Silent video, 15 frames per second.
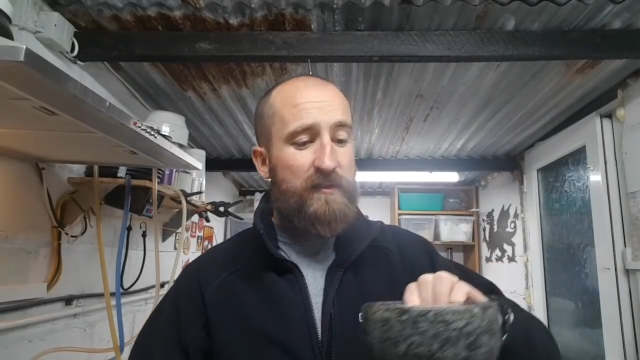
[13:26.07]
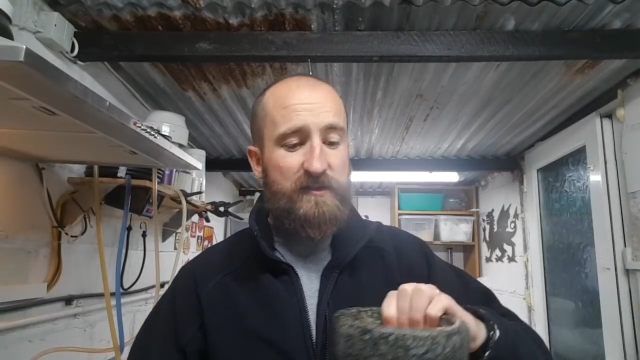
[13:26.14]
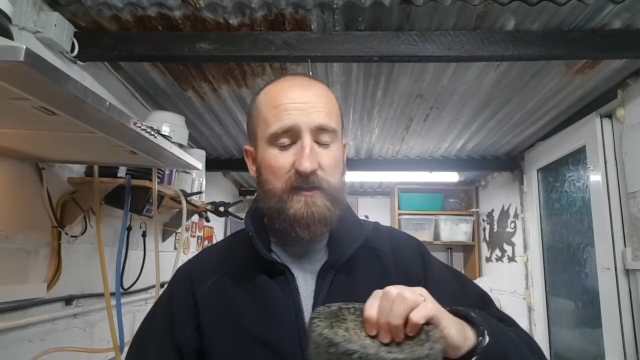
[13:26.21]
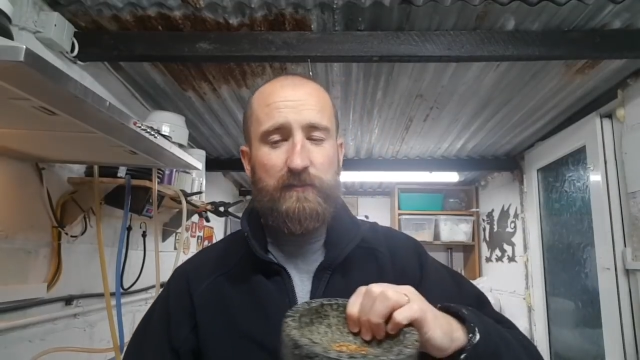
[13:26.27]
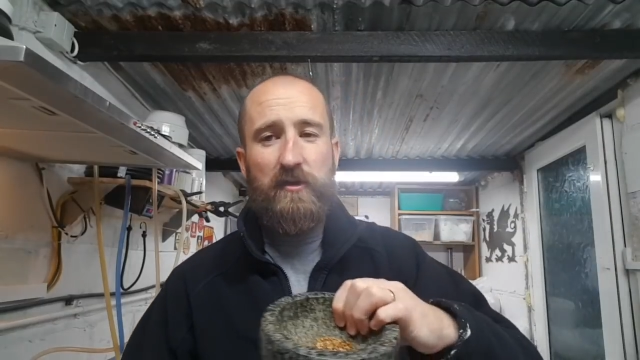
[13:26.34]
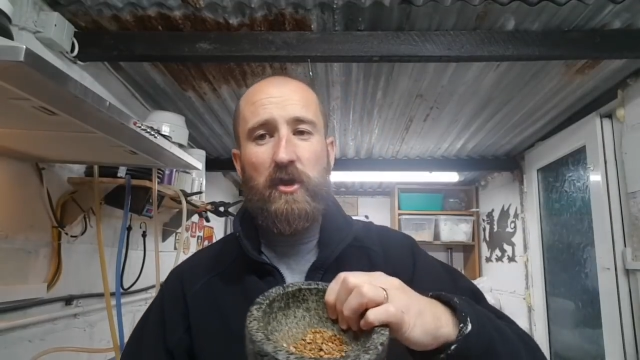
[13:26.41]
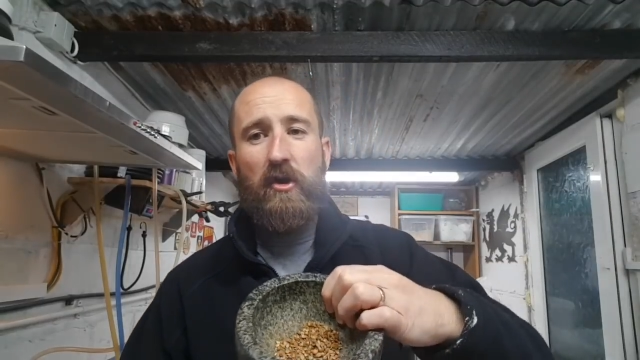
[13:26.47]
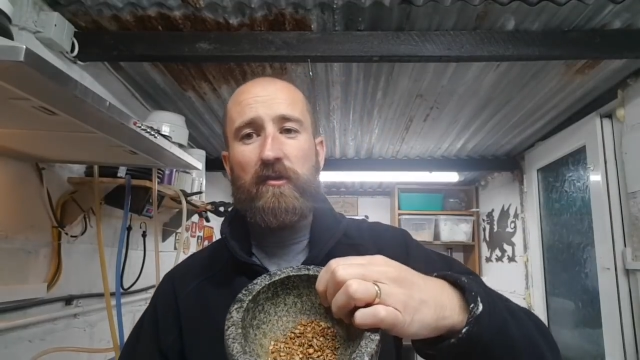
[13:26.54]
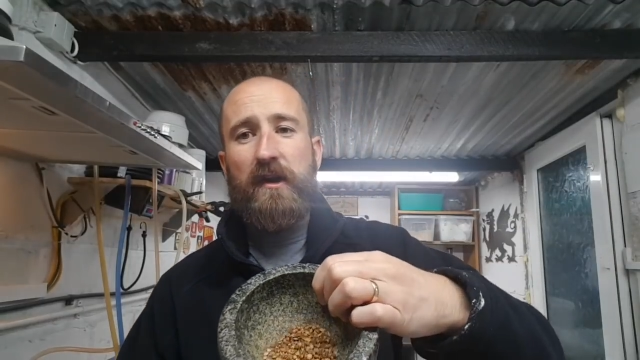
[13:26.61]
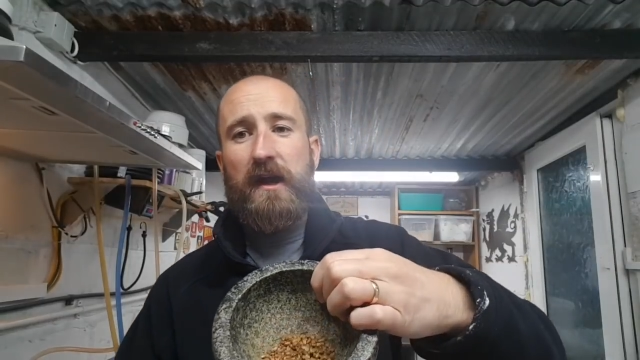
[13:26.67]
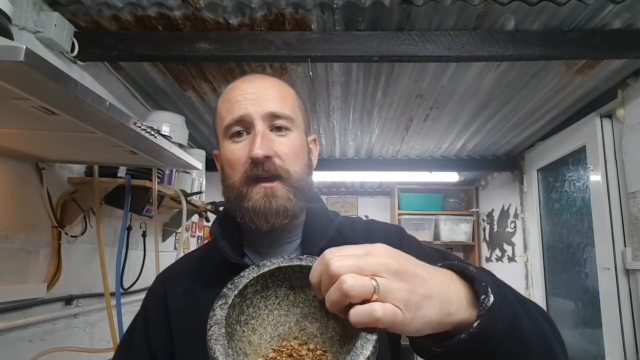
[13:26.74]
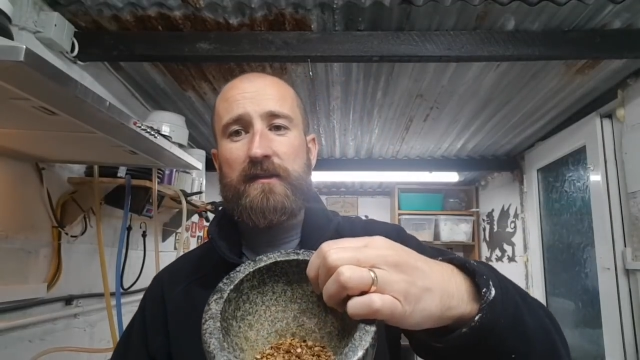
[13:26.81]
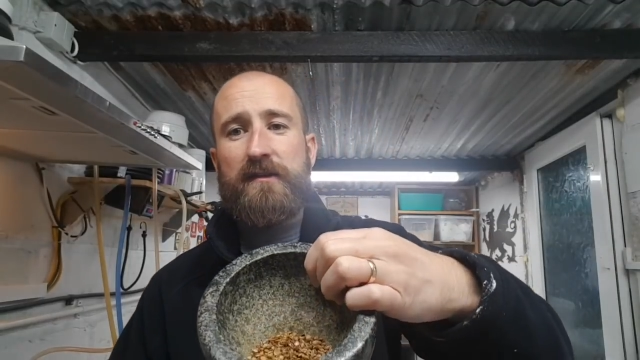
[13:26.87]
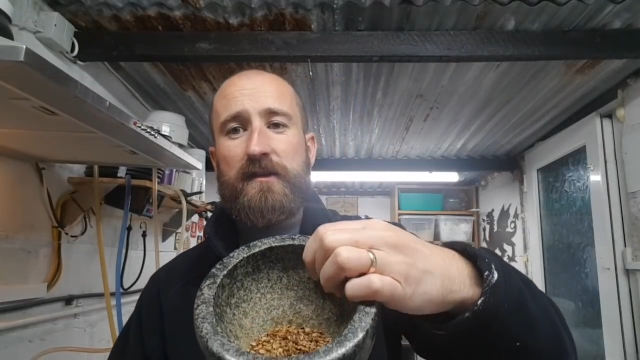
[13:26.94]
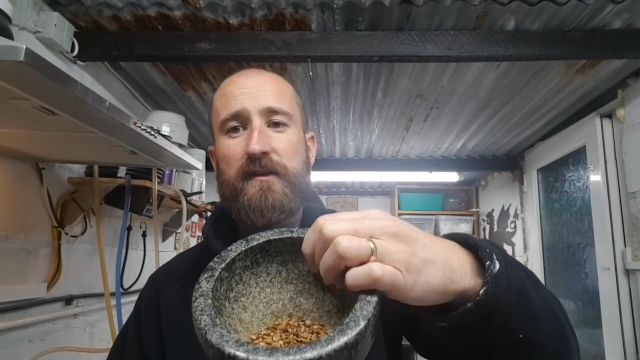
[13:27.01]
some
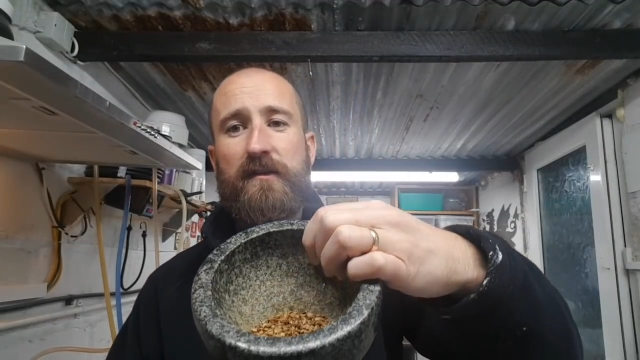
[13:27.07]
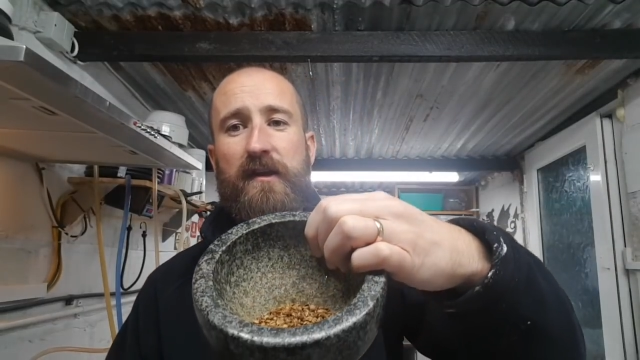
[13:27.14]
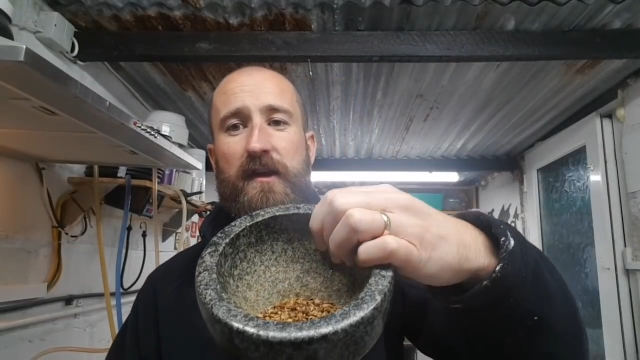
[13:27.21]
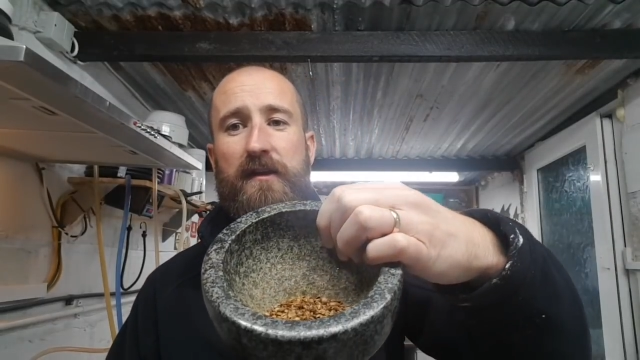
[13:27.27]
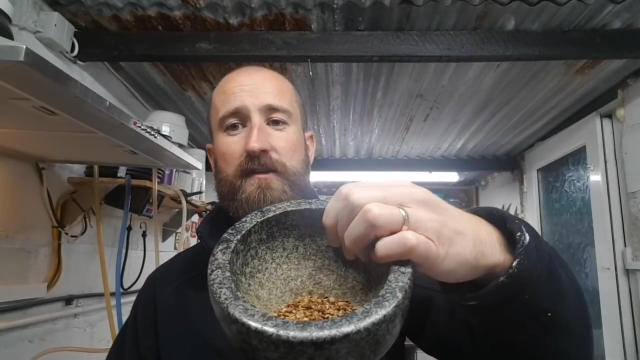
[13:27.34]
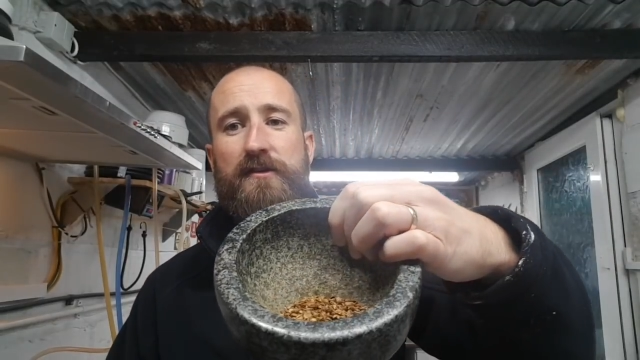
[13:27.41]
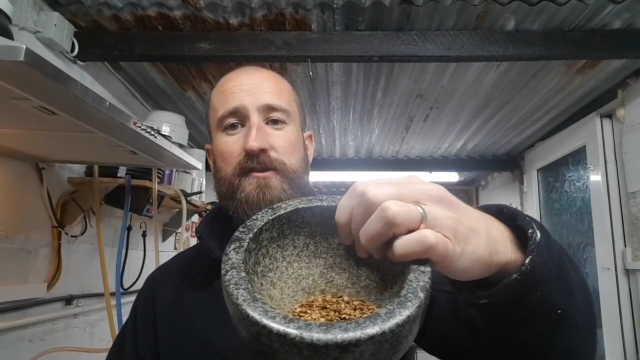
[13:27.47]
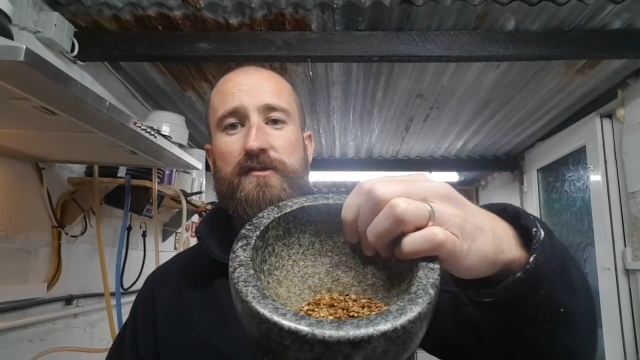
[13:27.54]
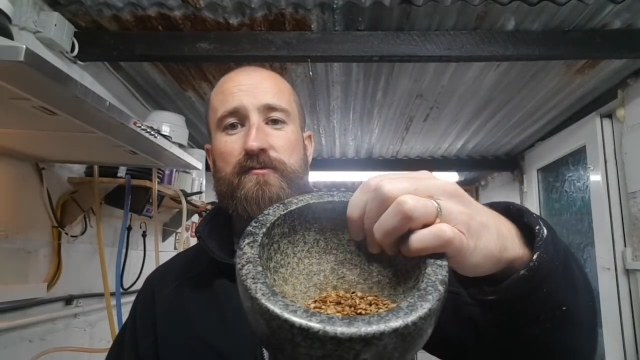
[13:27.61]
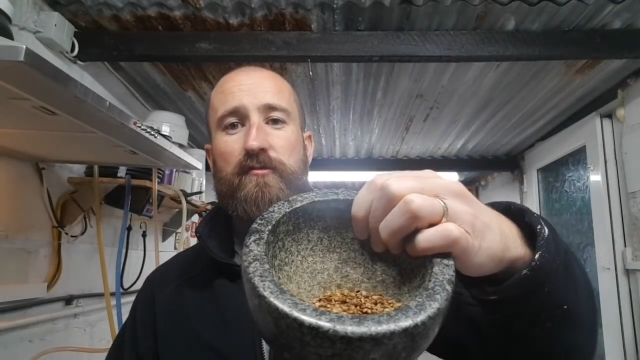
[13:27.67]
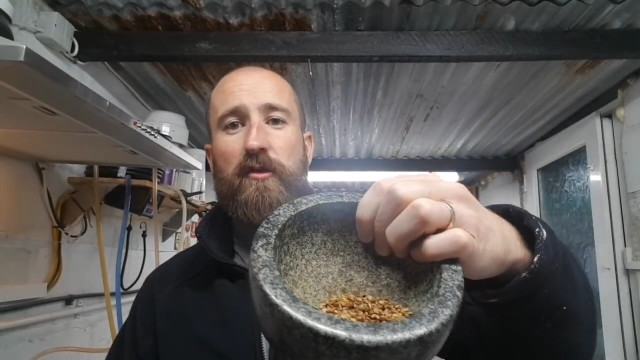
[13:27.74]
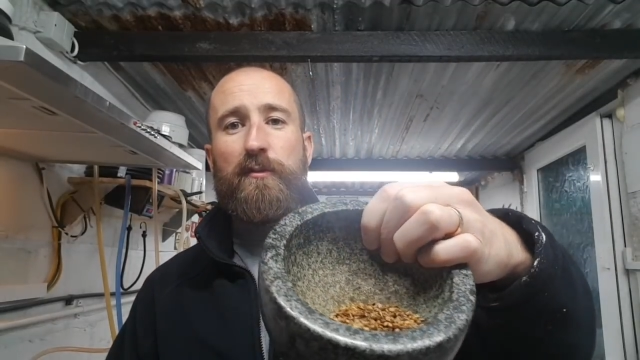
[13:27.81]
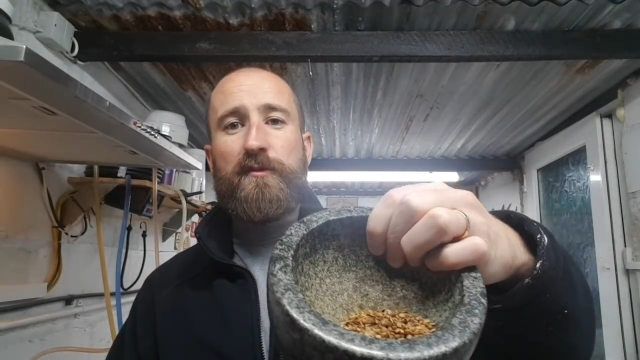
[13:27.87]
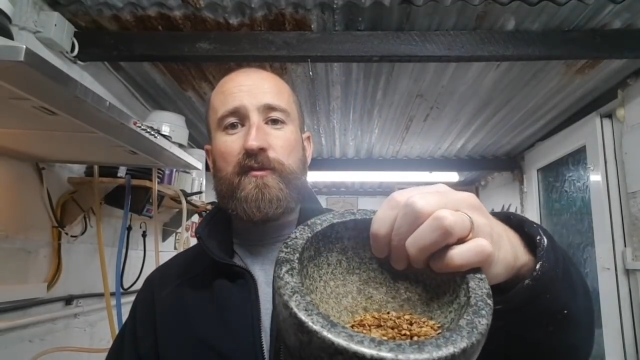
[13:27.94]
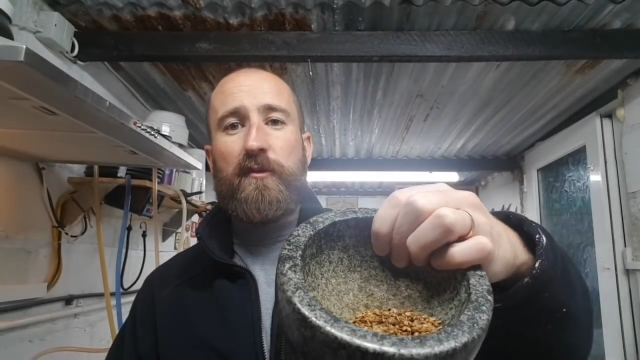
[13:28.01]
coriander that I just
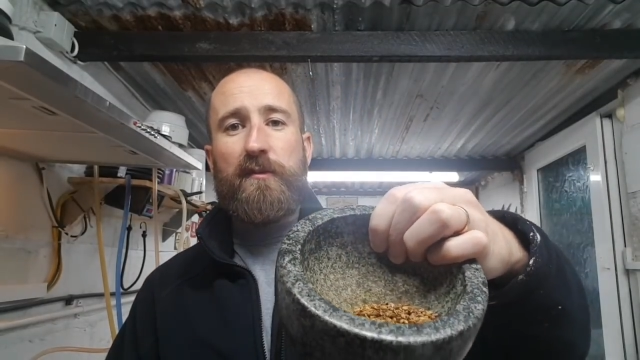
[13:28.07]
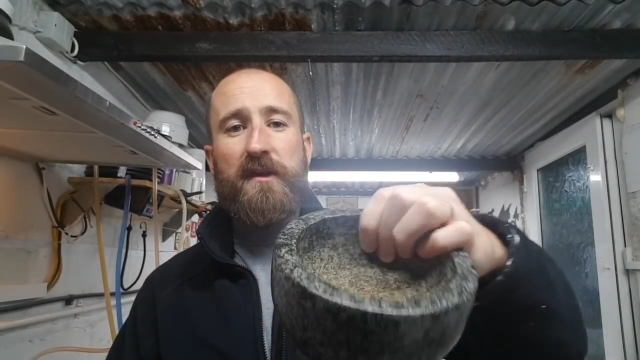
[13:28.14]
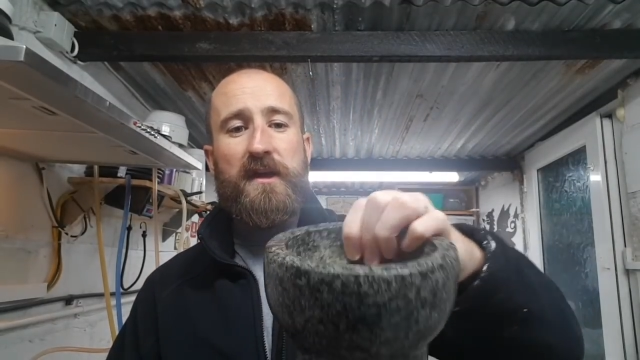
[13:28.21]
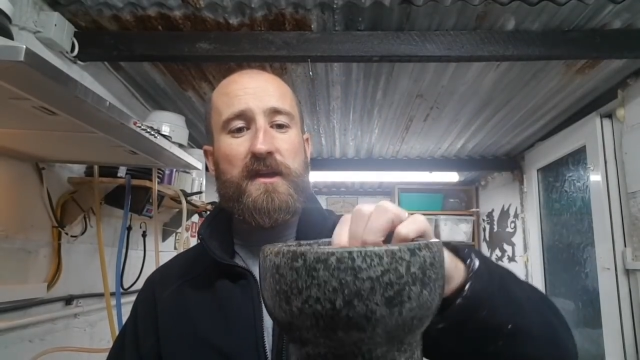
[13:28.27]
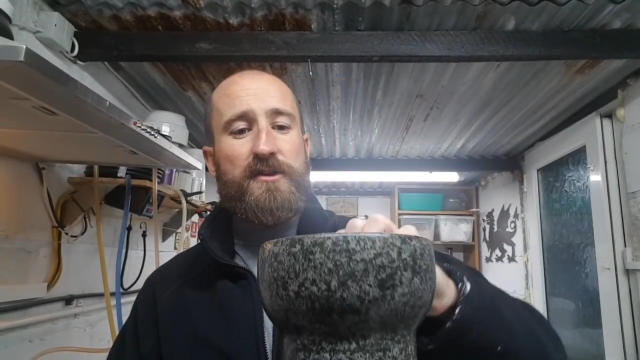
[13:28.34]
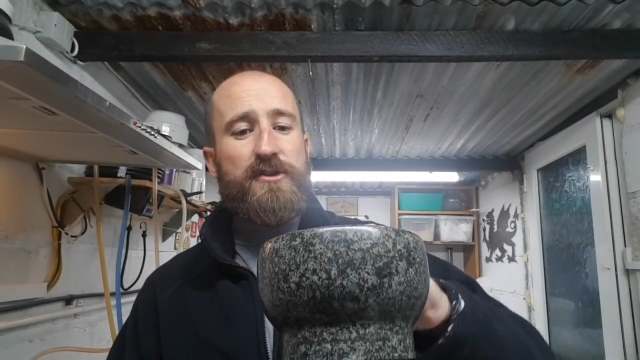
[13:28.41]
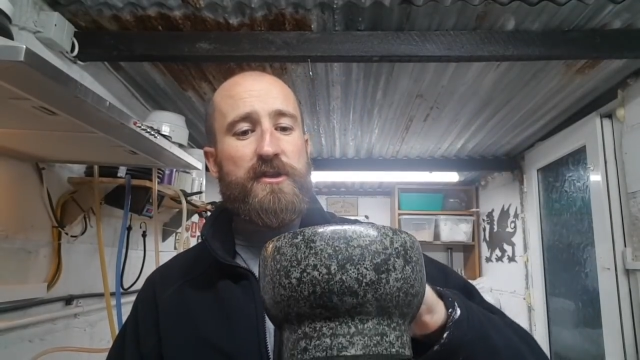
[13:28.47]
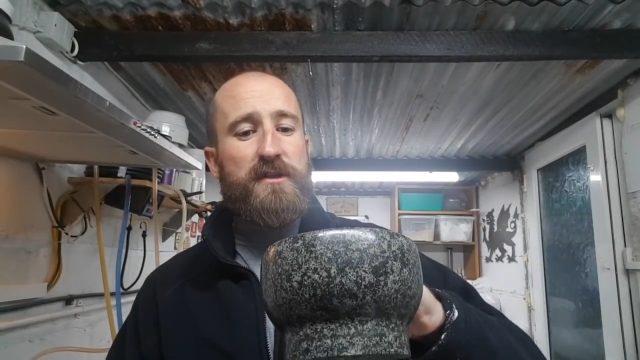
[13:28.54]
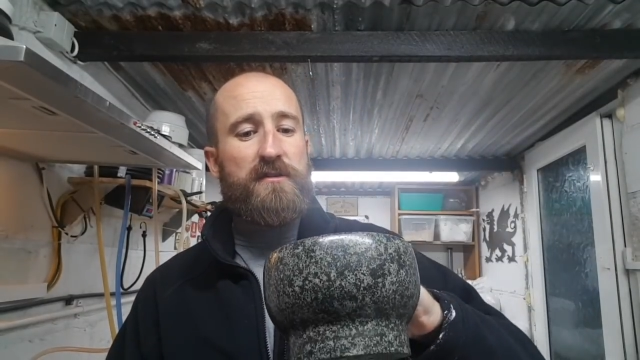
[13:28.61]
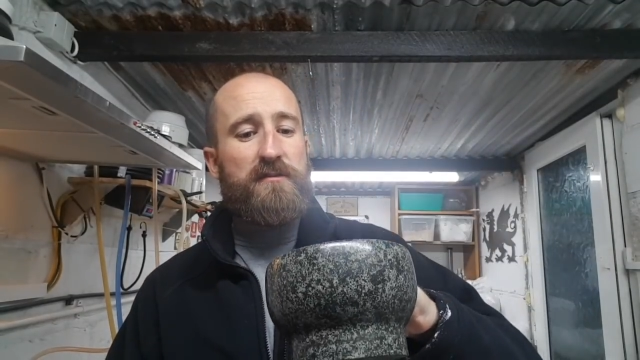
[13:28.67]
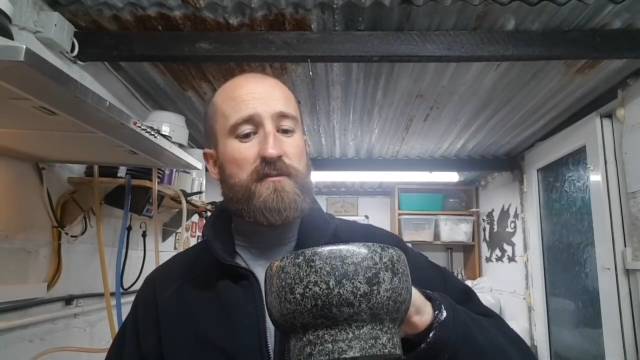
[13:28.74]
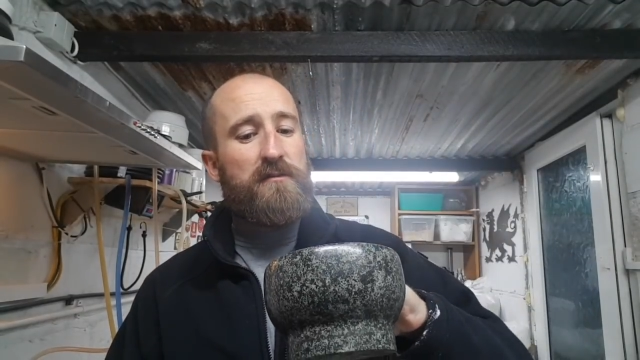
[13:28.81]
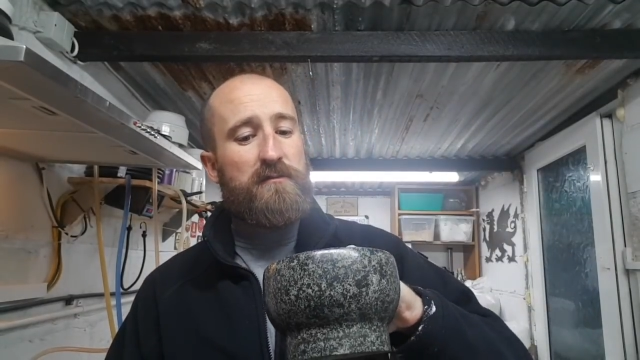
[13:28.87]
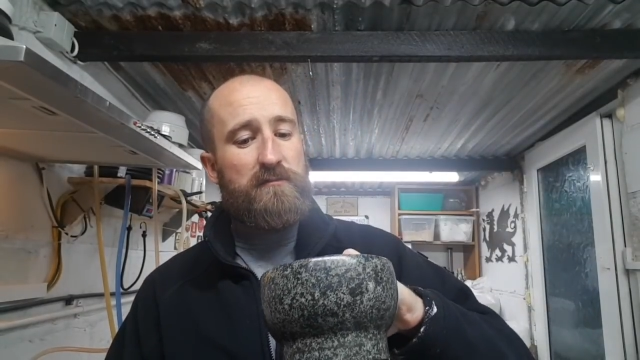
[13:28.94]
robbed from the kitchen.